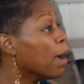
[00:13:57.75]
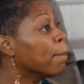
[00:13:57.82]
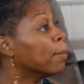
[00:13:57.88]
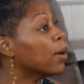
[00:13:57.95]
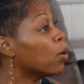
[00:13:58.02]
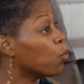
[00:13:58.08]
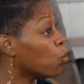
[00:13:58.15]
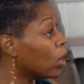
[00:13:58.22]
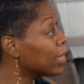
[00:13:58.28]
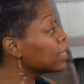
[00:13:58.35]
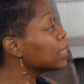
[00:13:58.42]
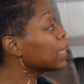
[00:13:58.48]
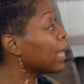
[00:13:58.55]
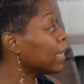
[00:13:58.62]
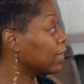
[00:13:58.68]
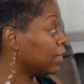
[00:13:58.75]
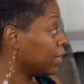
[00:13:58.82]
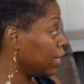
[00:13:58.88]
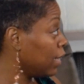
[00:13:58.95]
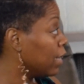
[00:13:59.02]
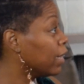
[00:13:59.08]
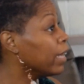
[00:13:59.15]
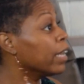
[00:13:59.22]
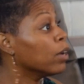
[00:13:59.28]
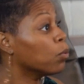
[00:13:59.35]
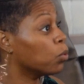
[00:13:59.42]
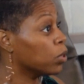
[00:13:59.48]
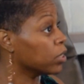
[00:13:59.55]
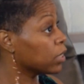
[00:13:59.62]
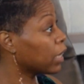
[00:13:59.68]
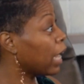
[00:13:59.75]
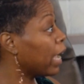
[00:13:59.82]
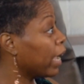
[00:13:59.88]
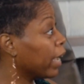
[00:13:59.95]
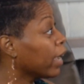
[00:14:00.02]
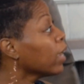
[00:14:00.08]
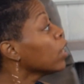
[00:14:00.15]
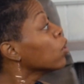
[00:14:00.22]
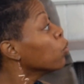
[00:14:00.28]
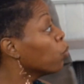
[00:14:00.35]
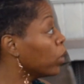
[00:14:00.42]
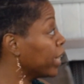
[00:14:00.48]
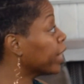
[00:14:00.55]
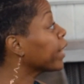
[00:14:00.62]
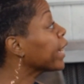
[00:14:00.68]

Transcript: But once they did, it was like, we're